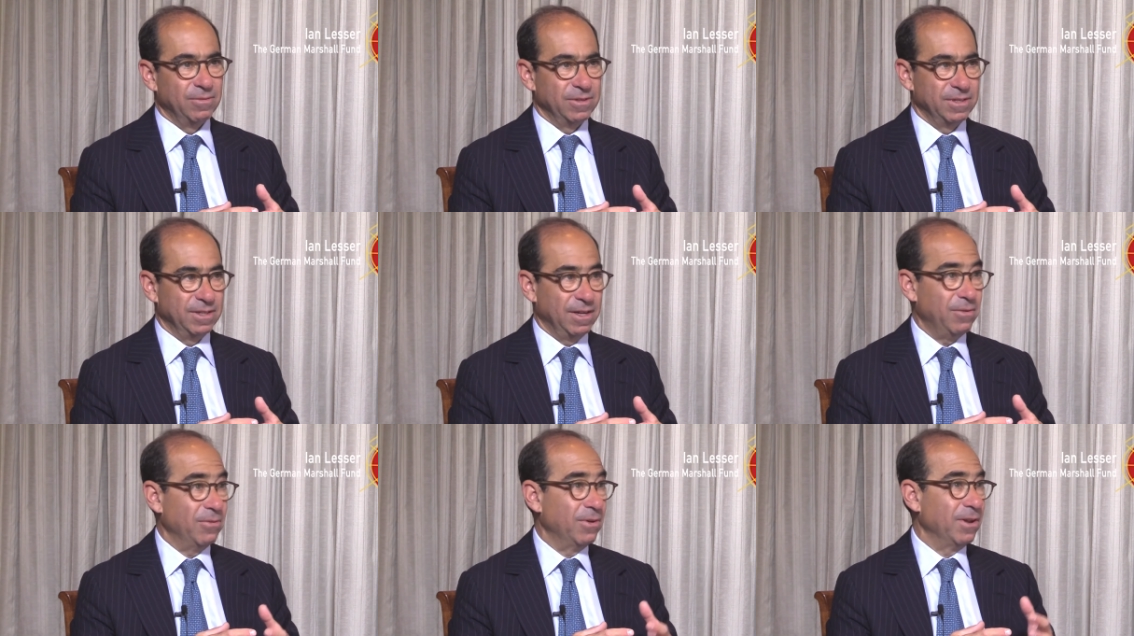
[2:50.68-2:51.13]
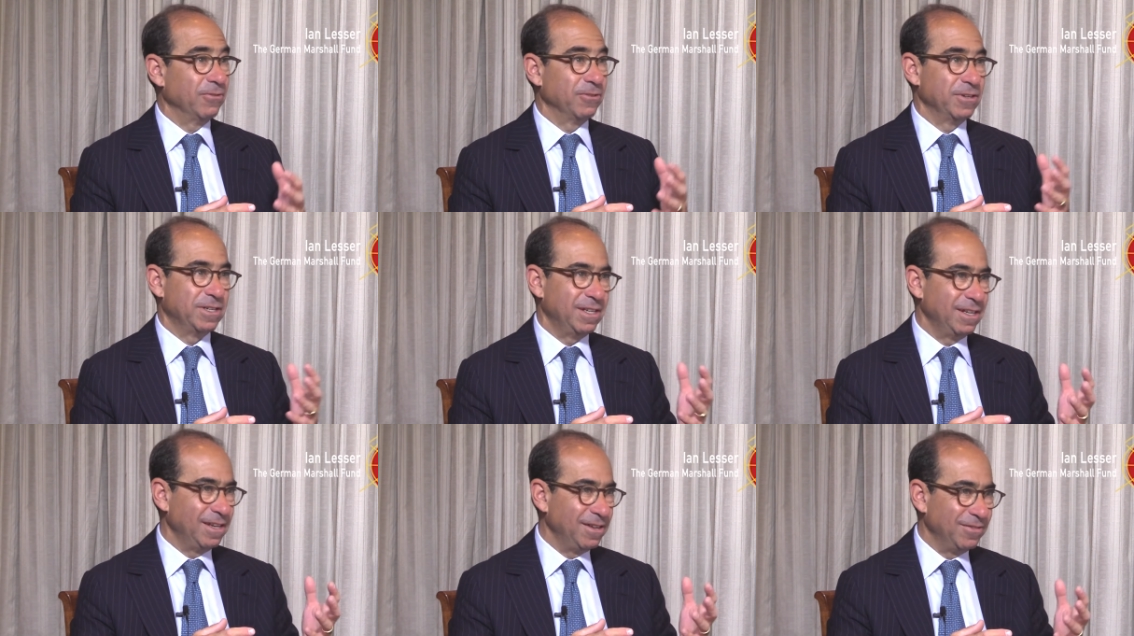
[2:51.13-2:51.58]
not well
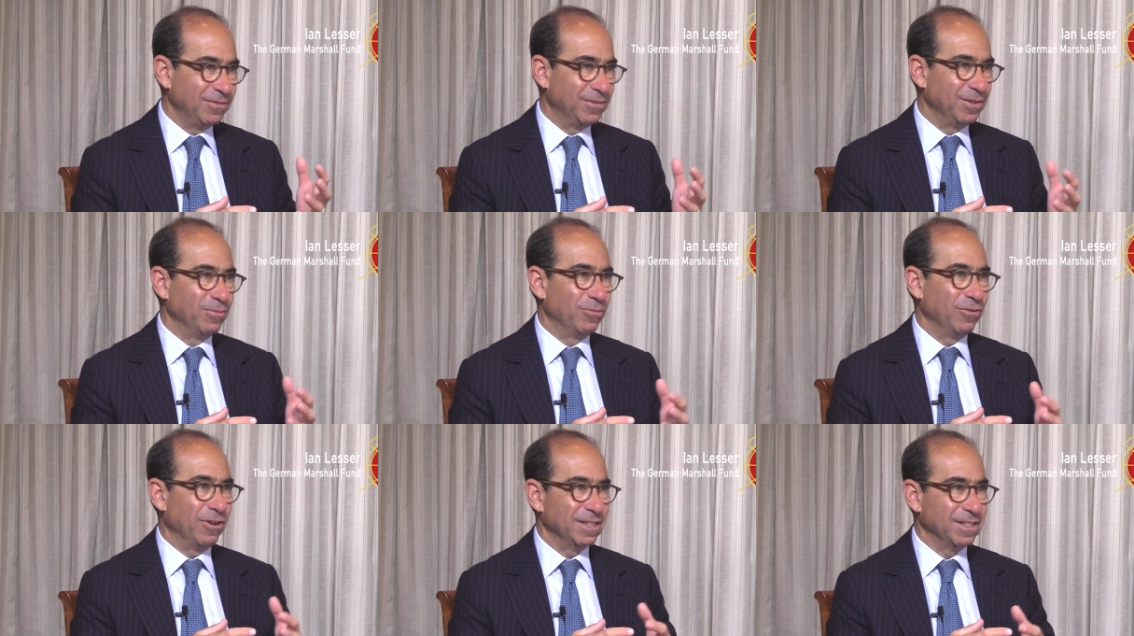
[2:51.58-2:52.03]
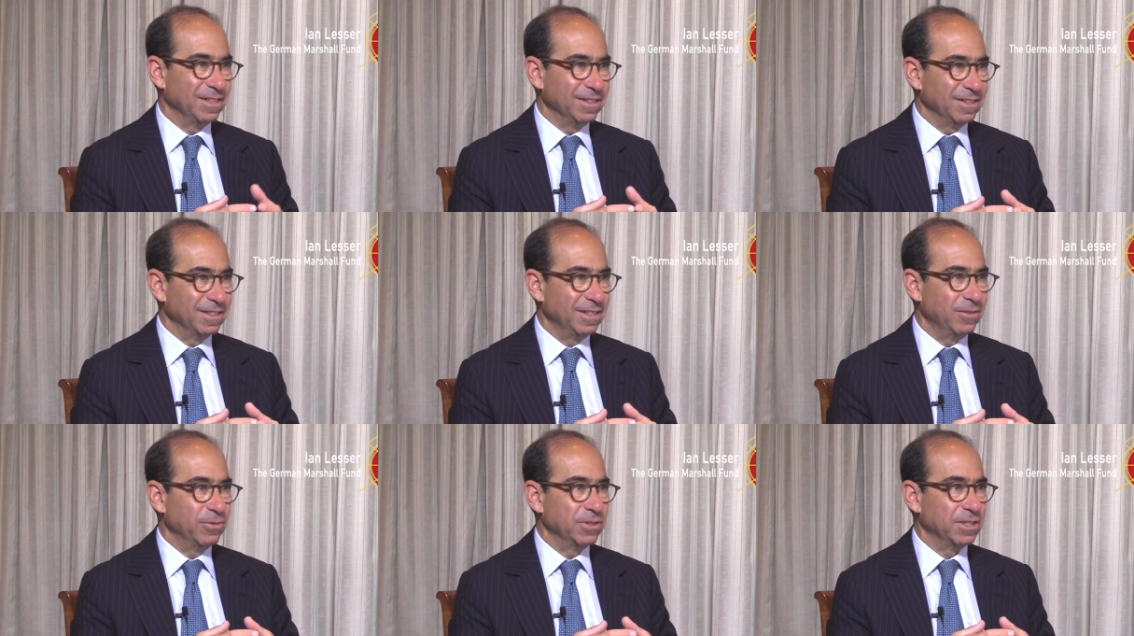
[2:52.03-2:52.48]
received in
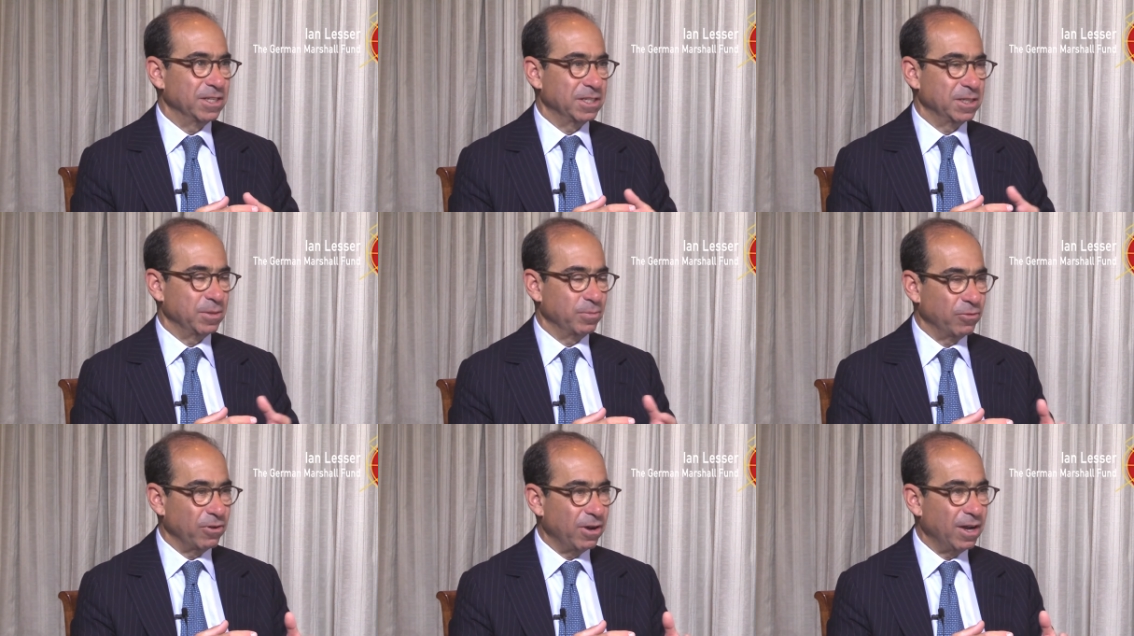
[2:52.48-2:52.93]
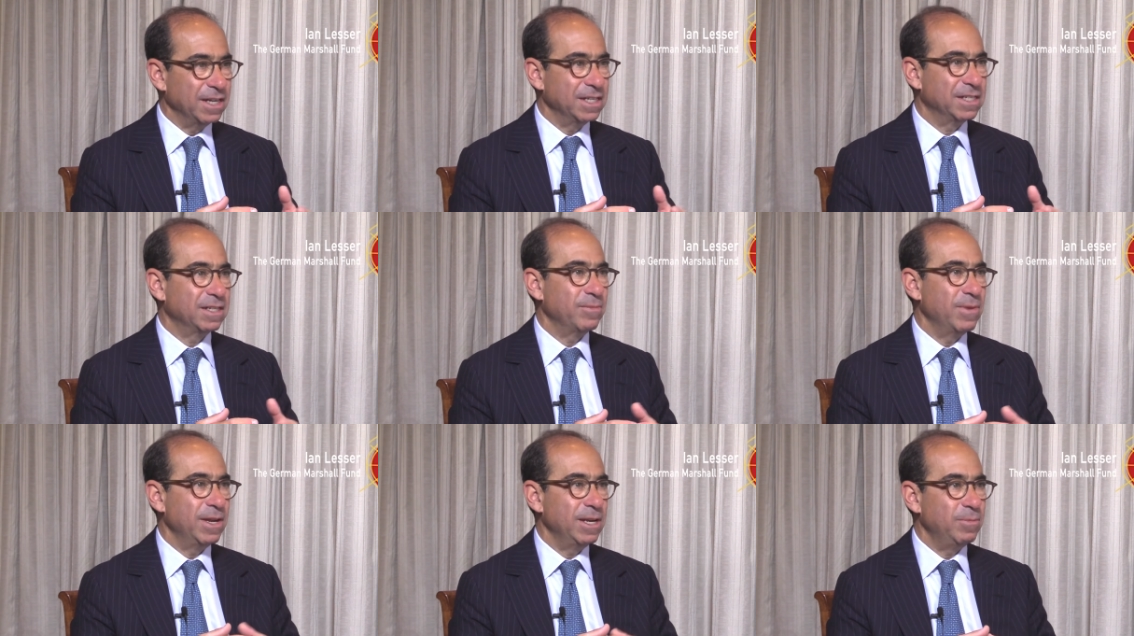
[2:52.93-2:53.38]
Brussels. It was a
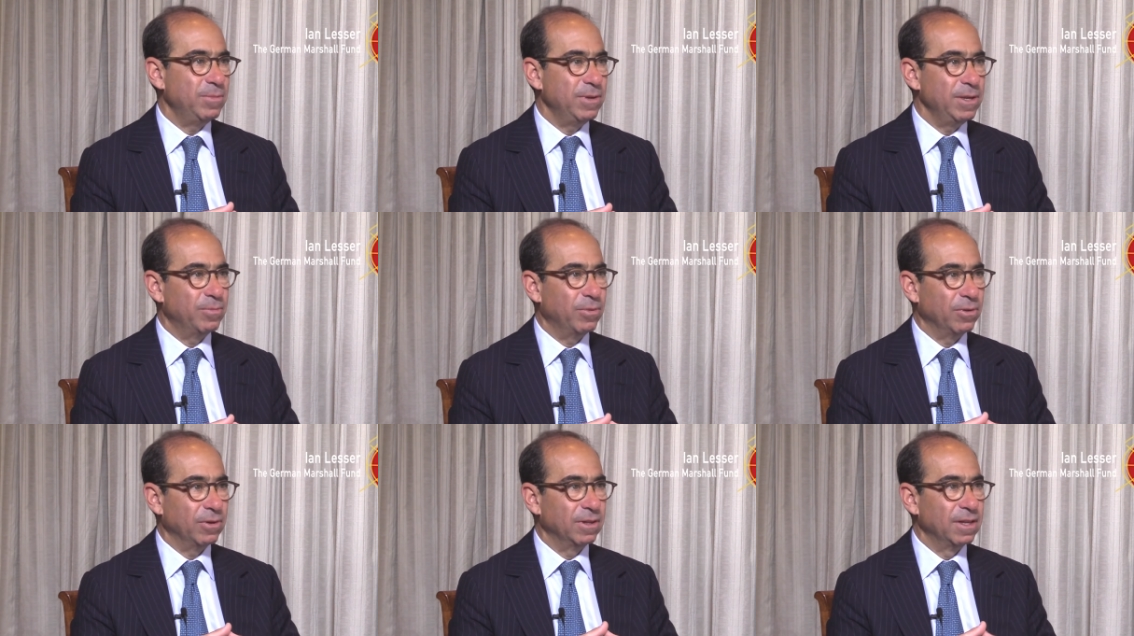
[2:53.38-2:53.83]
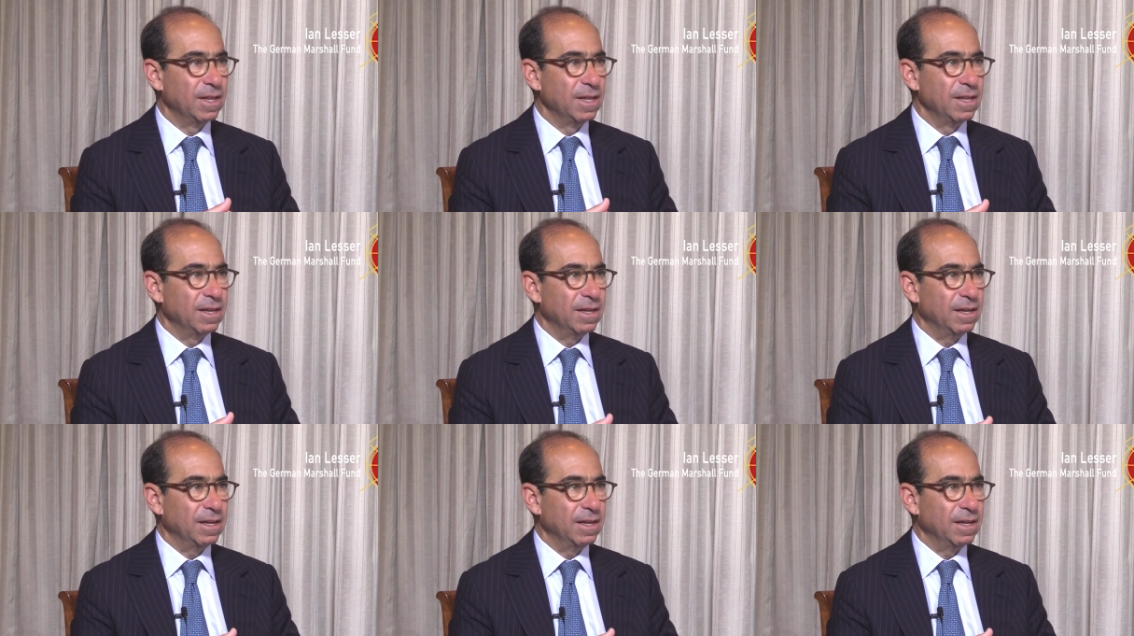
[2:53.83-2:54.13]
surprise to many people.